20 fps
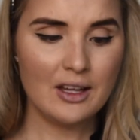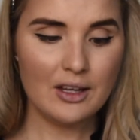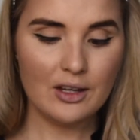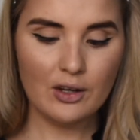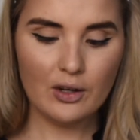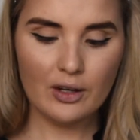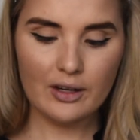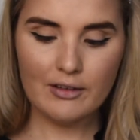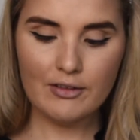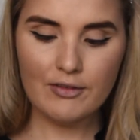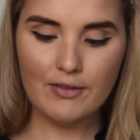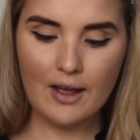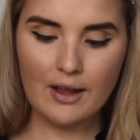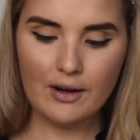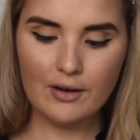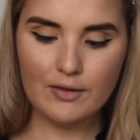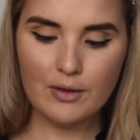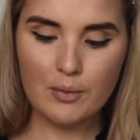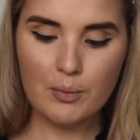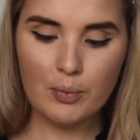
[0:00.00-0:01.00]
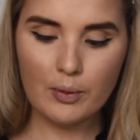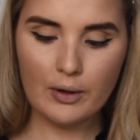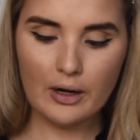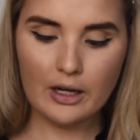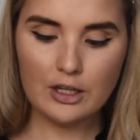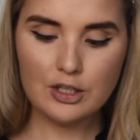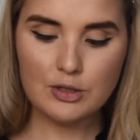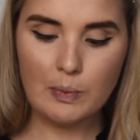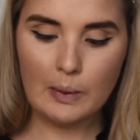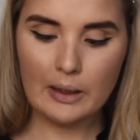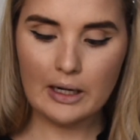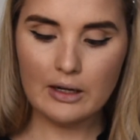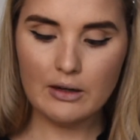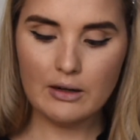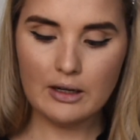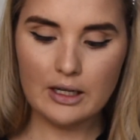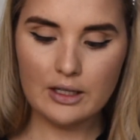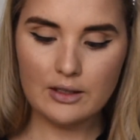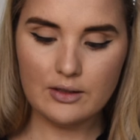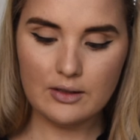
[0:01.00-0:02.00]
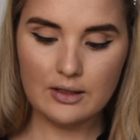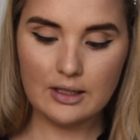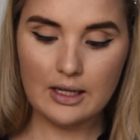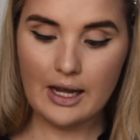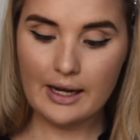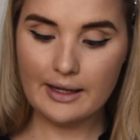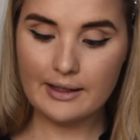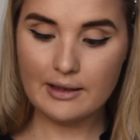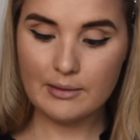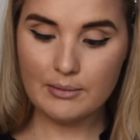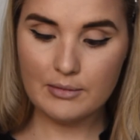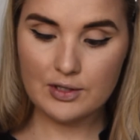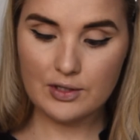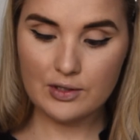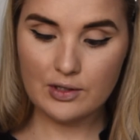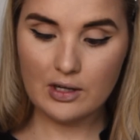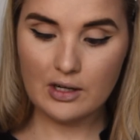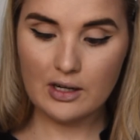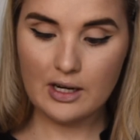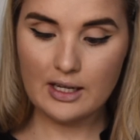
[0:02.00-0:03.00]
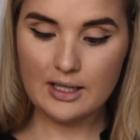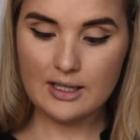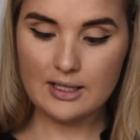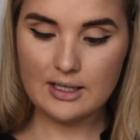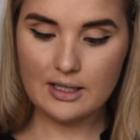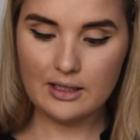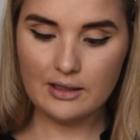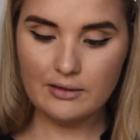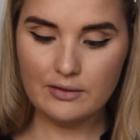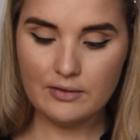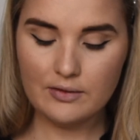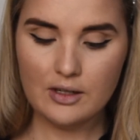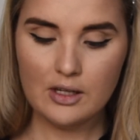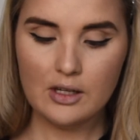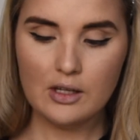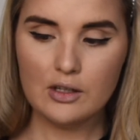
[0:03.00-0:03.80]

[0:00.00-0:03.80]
Not a fan of the brush, but I really do like the mascara itself.